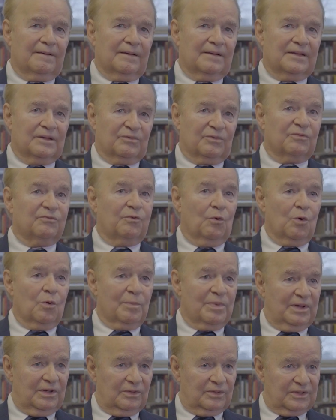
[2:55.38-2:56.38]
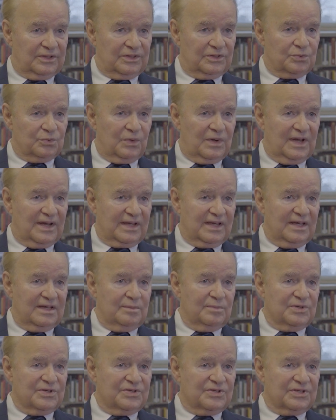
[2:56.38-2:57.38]
There were 4 buildings when I
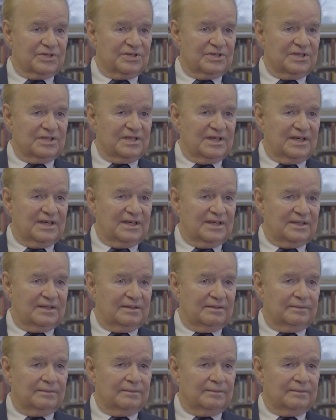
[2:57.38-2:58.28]
came in '69.